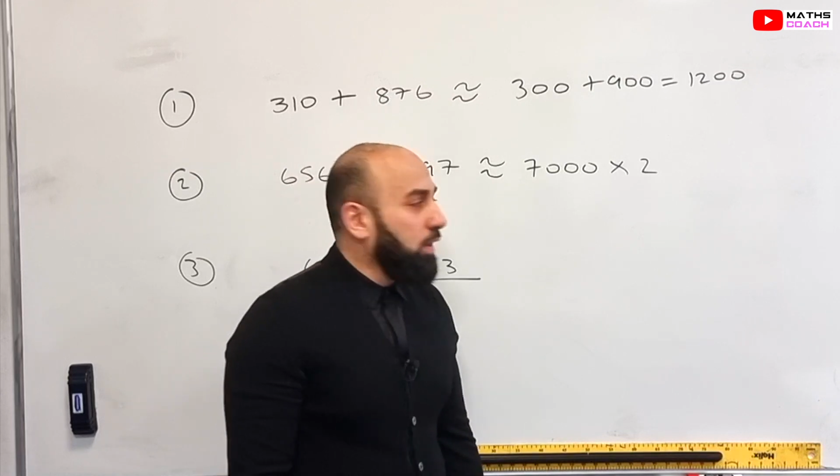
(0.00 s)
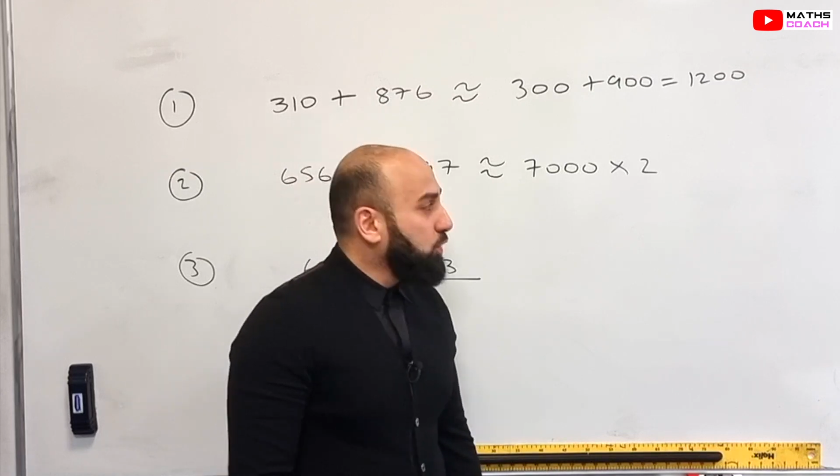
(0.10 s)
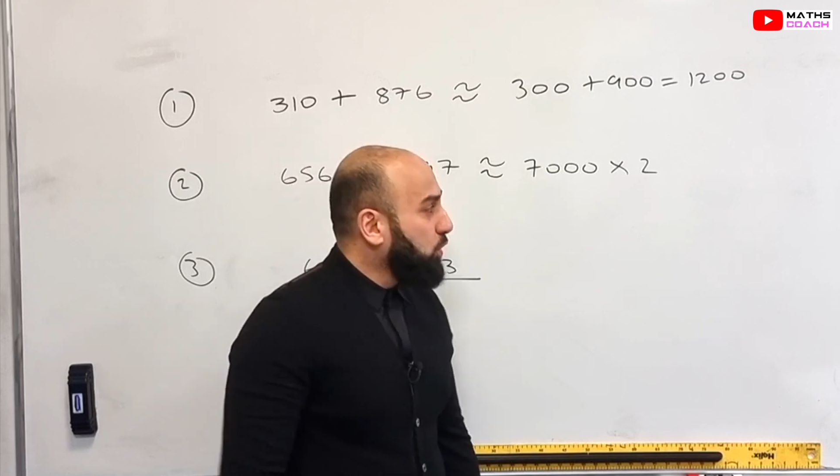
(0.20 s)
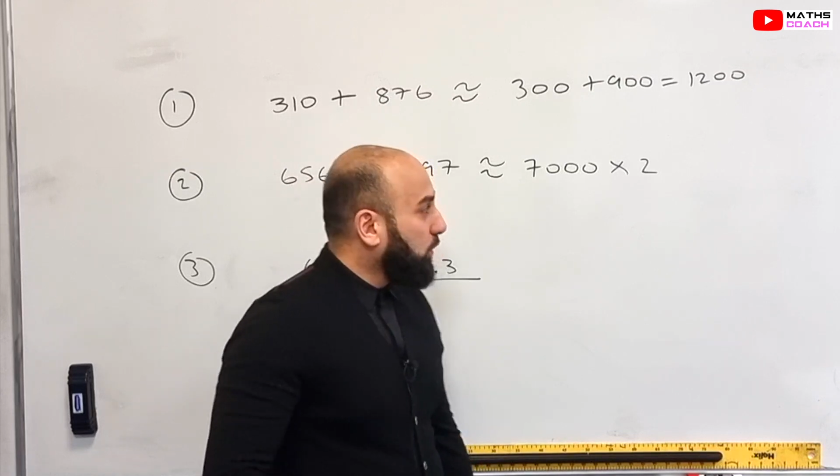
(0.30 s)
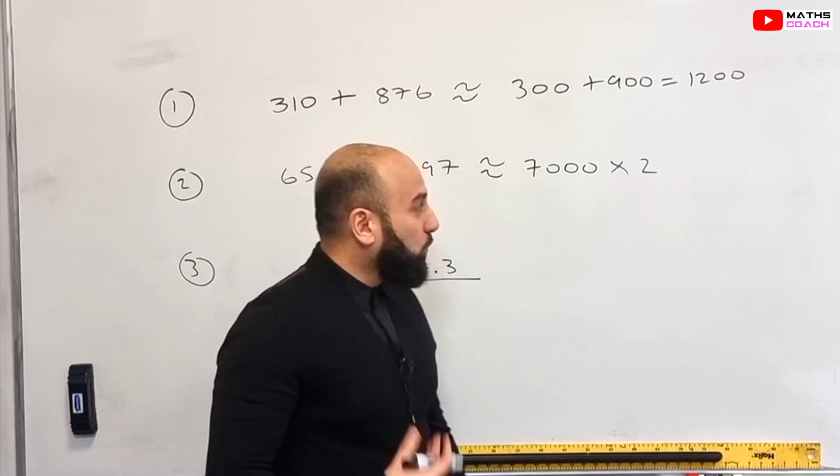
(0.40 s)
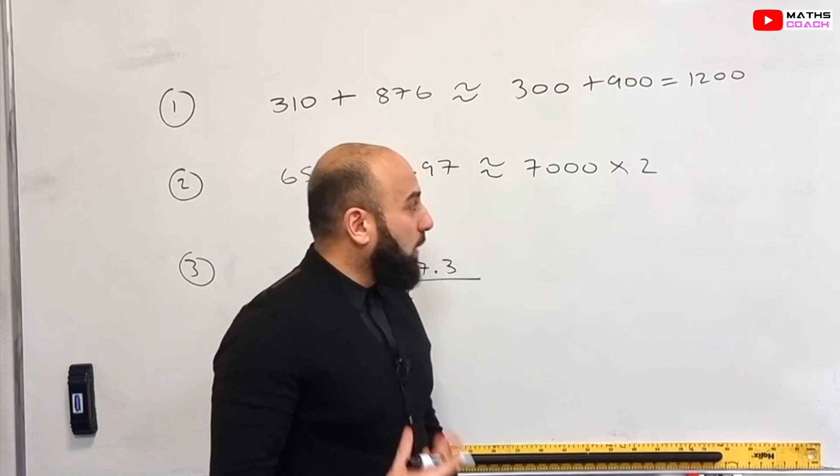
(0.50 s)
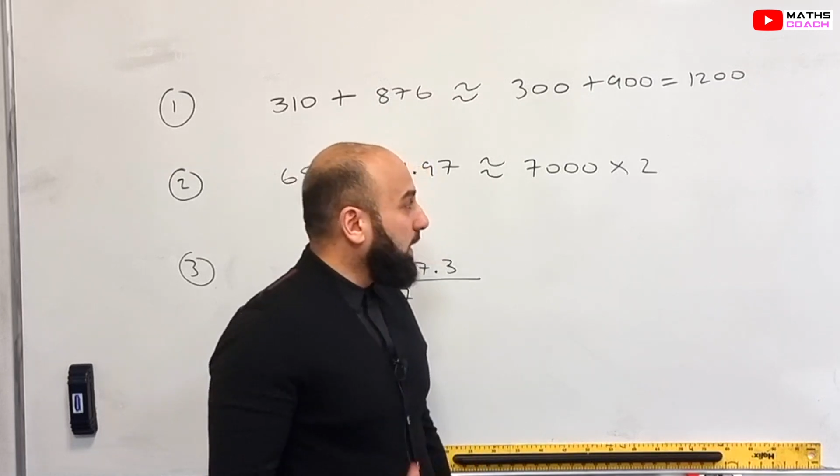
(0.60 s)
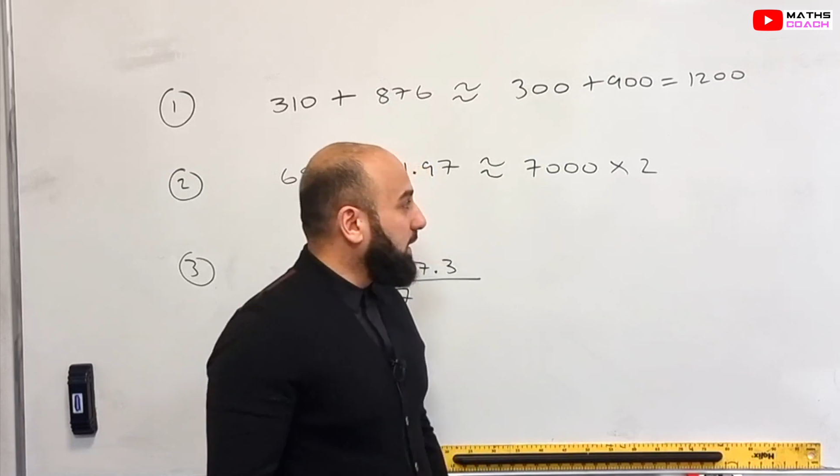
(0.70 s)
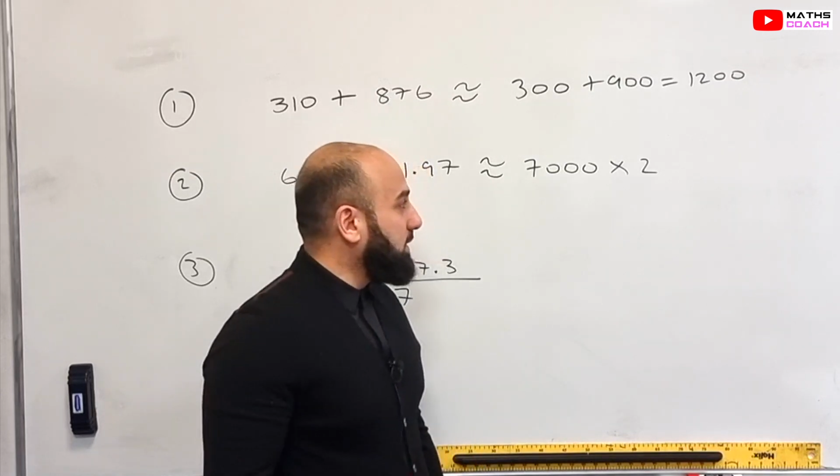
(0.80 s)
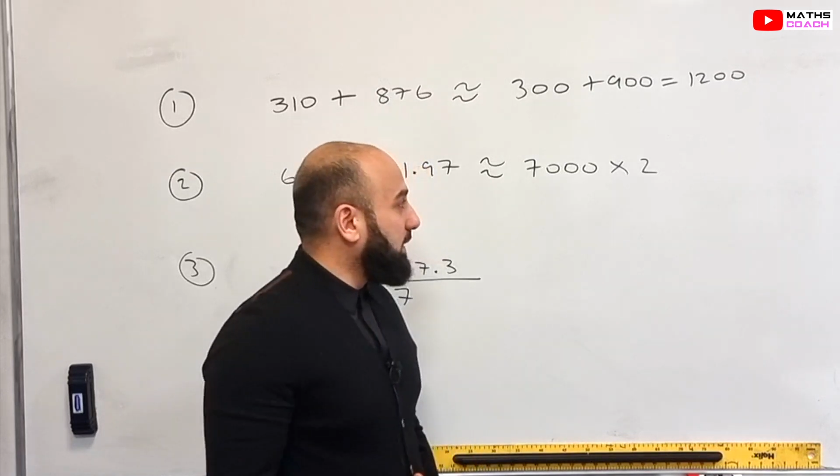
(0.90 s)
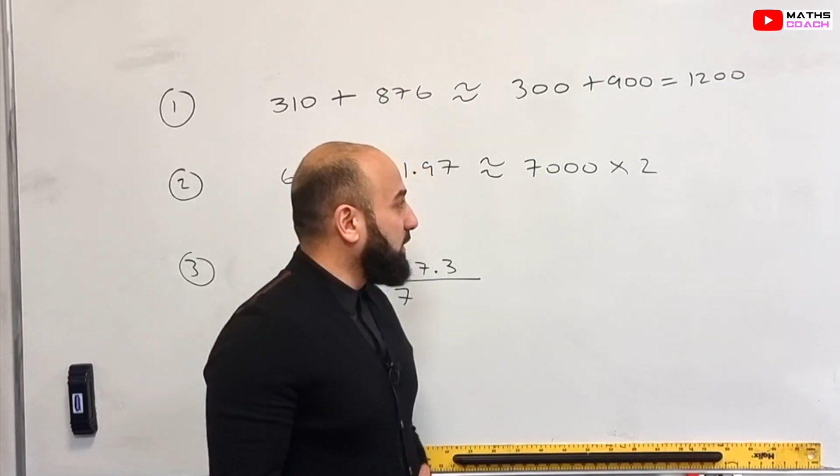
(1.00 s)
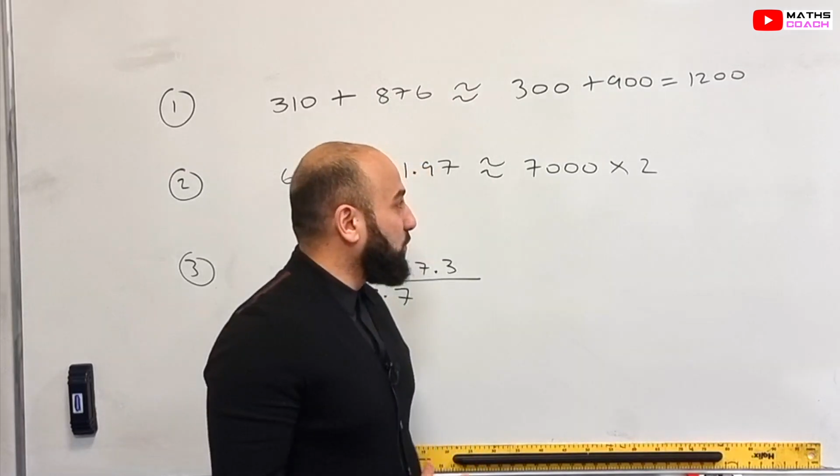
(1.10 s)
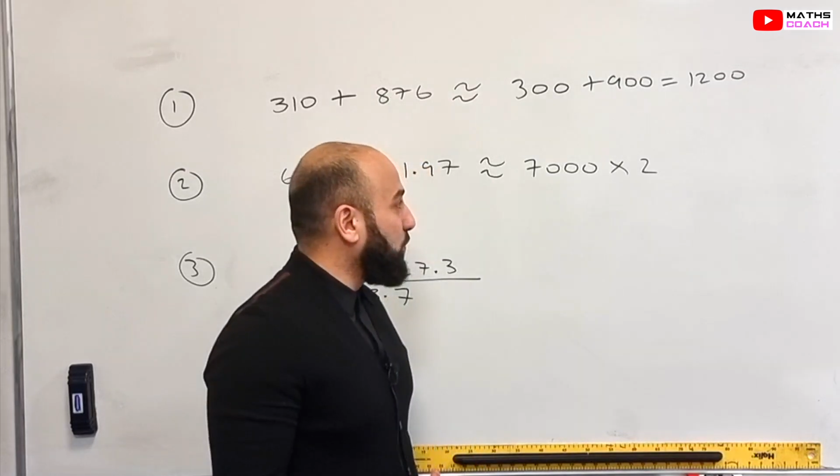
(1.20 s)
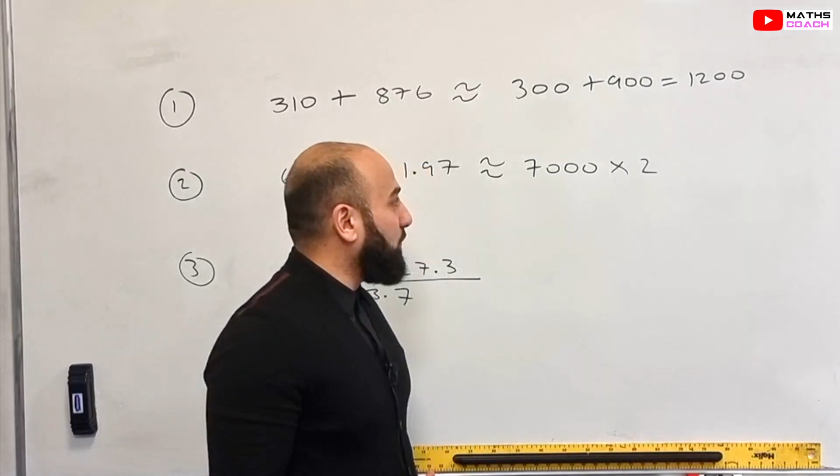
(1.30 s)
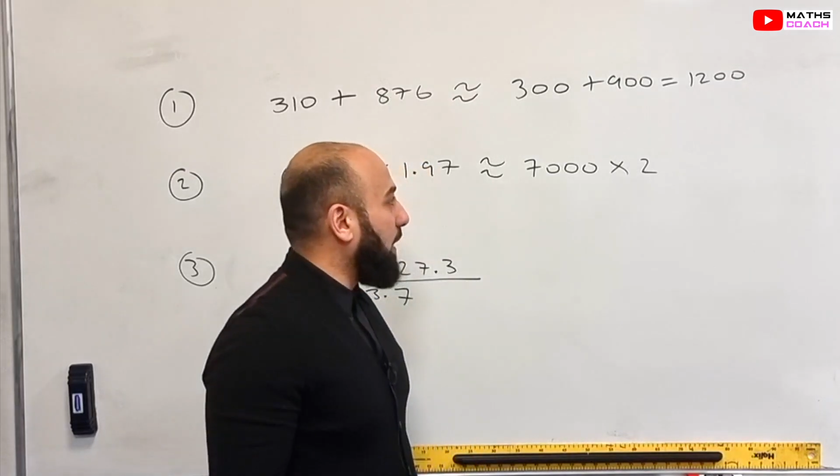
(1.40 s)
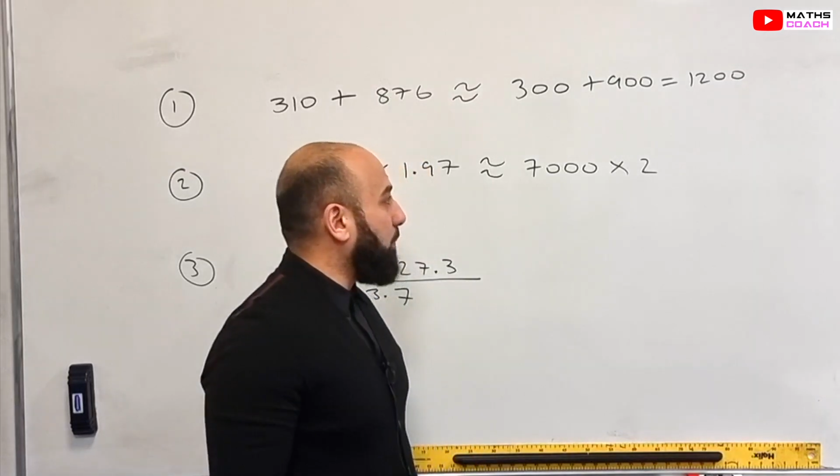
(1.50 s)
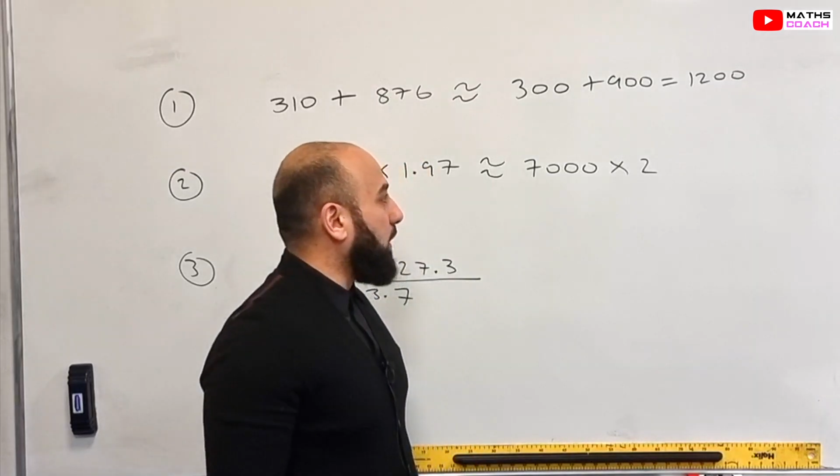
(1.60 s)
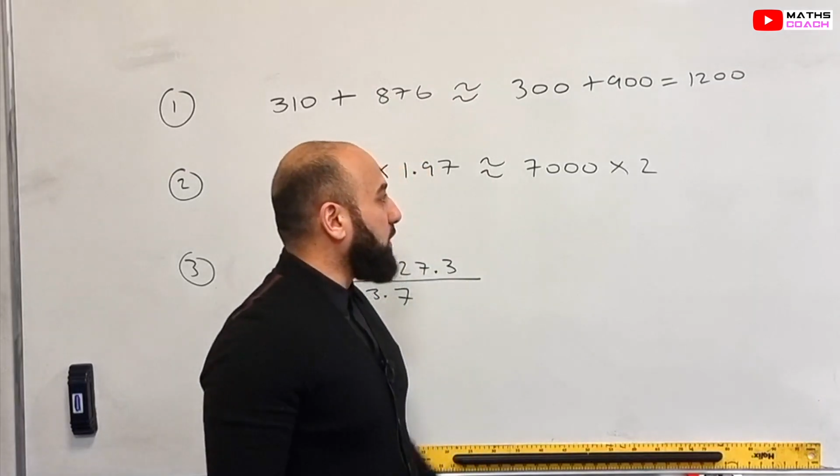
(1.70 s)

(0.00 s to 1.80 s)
You can quite easily do that by